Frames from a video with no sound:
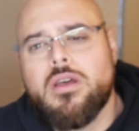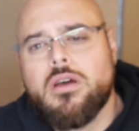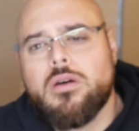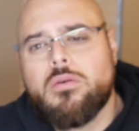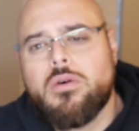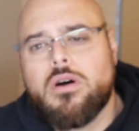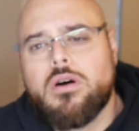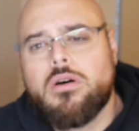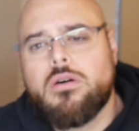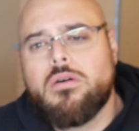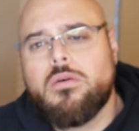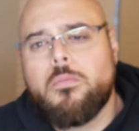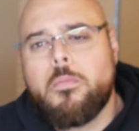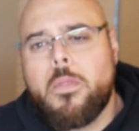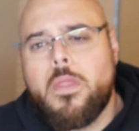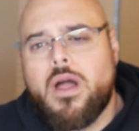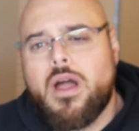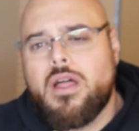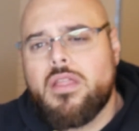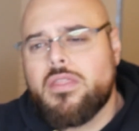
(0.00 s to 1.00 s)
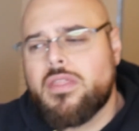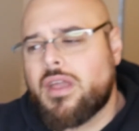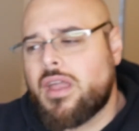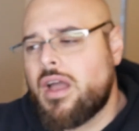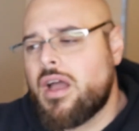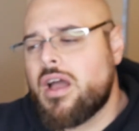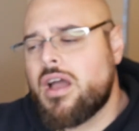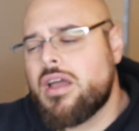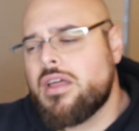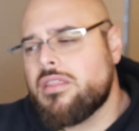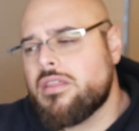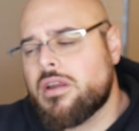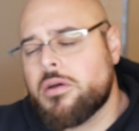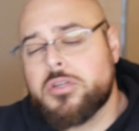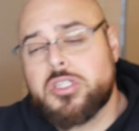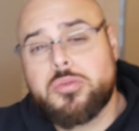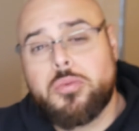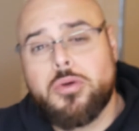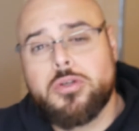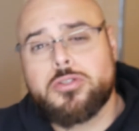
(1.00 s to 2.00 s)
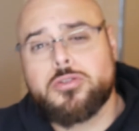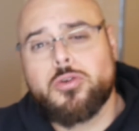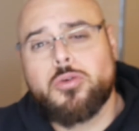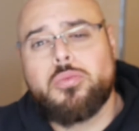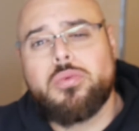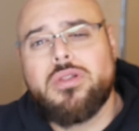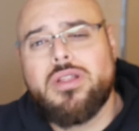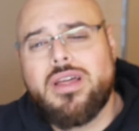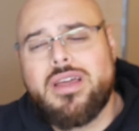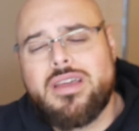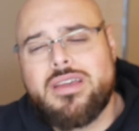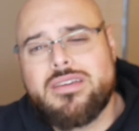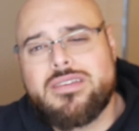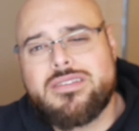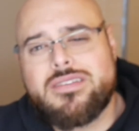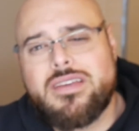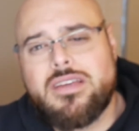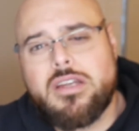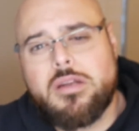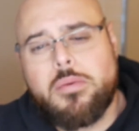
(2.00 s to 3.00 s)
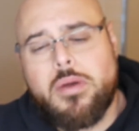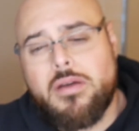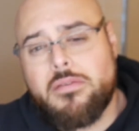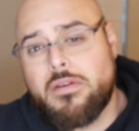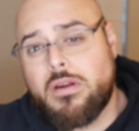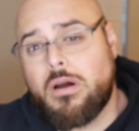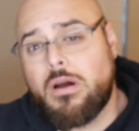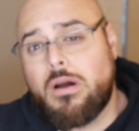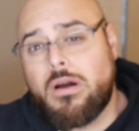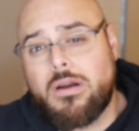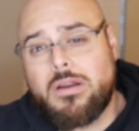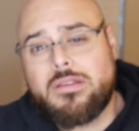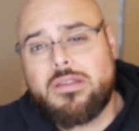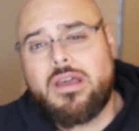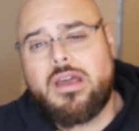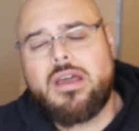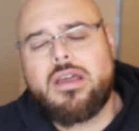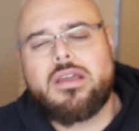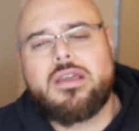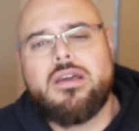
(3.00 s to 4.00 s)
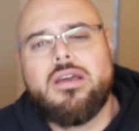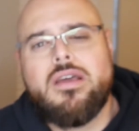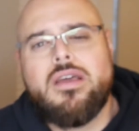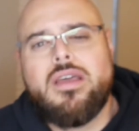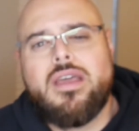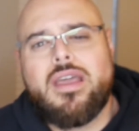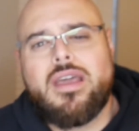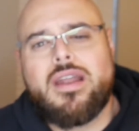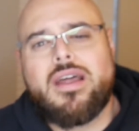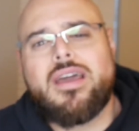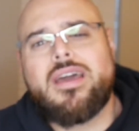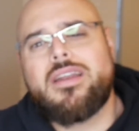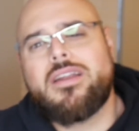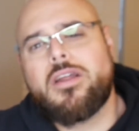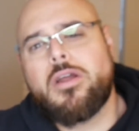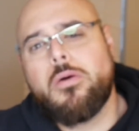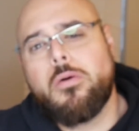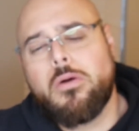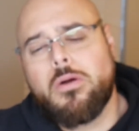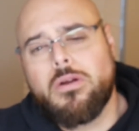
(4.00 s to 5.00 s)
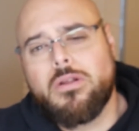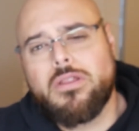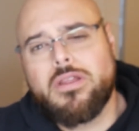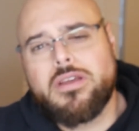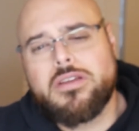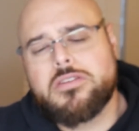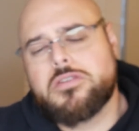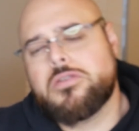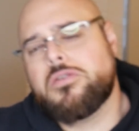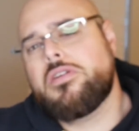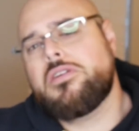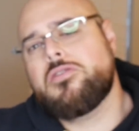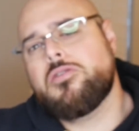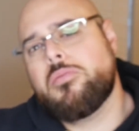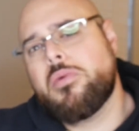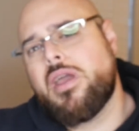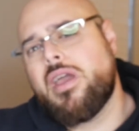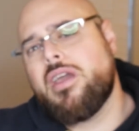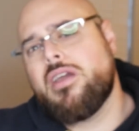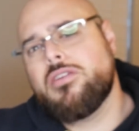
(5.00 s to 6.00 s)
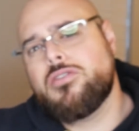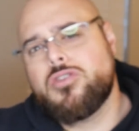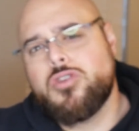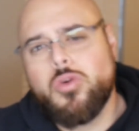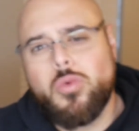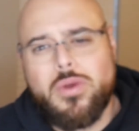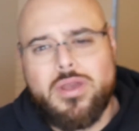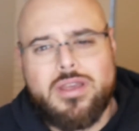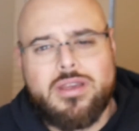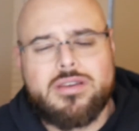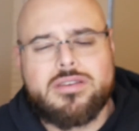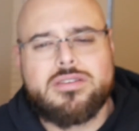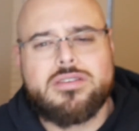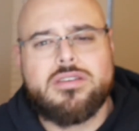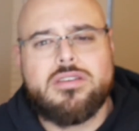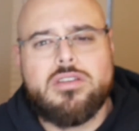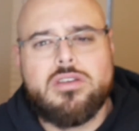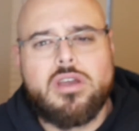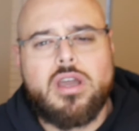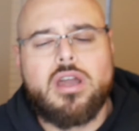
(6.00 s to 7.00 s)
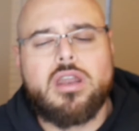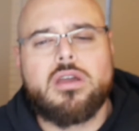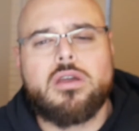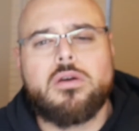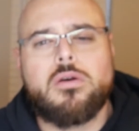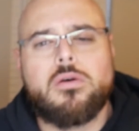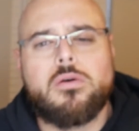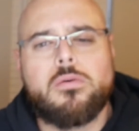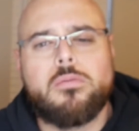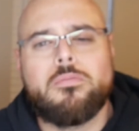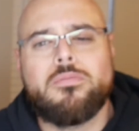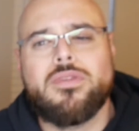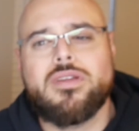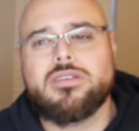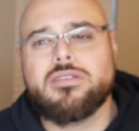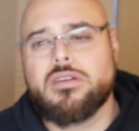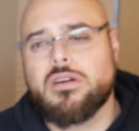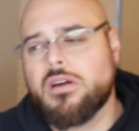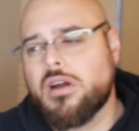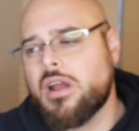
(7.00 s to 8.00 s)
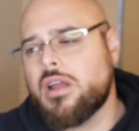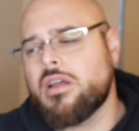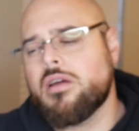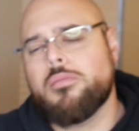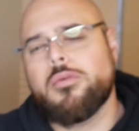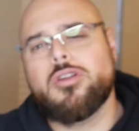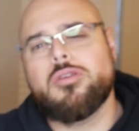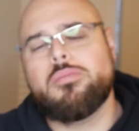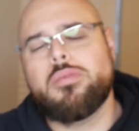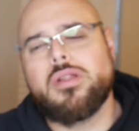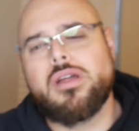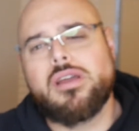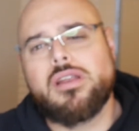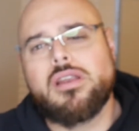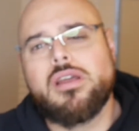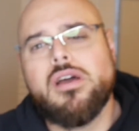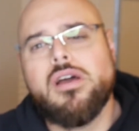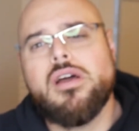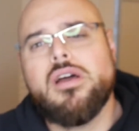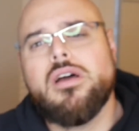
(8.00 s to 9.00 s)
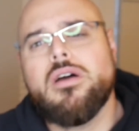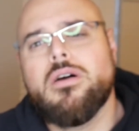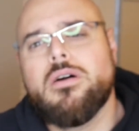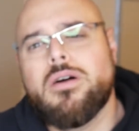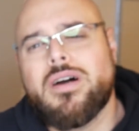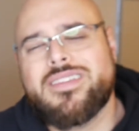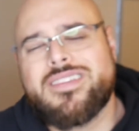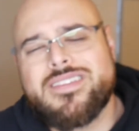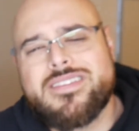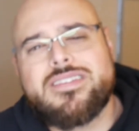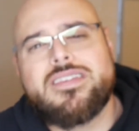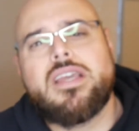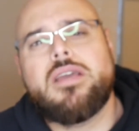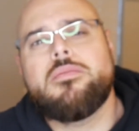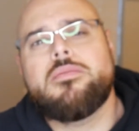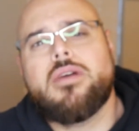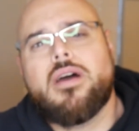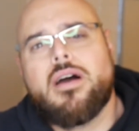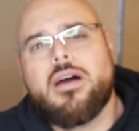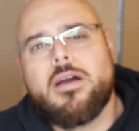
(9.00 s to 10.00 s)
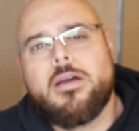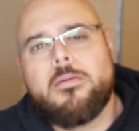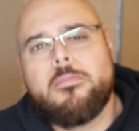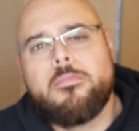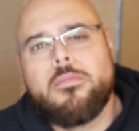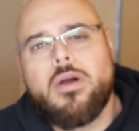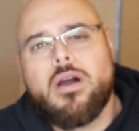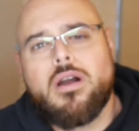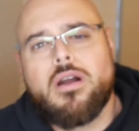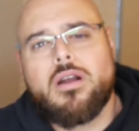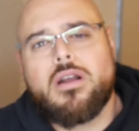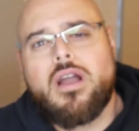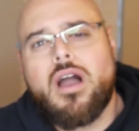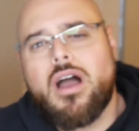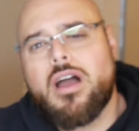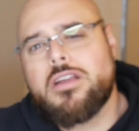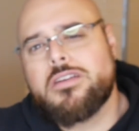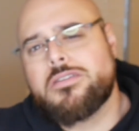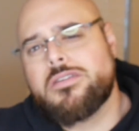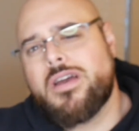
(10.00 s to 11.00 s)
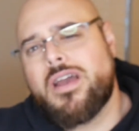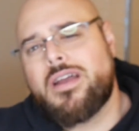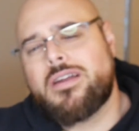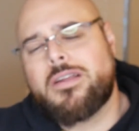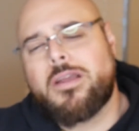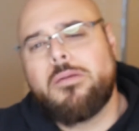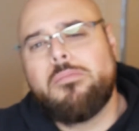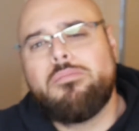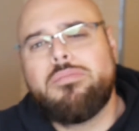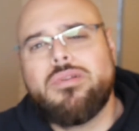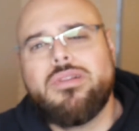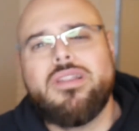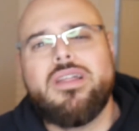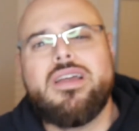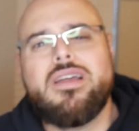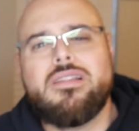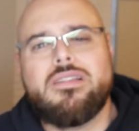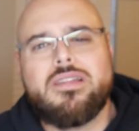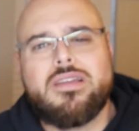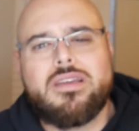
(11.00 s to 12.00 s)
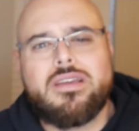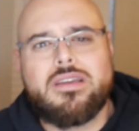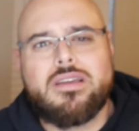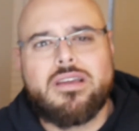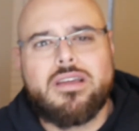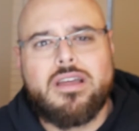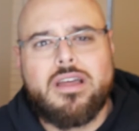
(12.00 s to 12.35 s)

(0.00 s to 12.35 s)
Well, the guy that I was supposed to replace ended up having a heart attack, and I had to go early. So, they told me, hey, two weeks, you gotta go. I said, all right, I'm on the plane. At the same time, our contract completely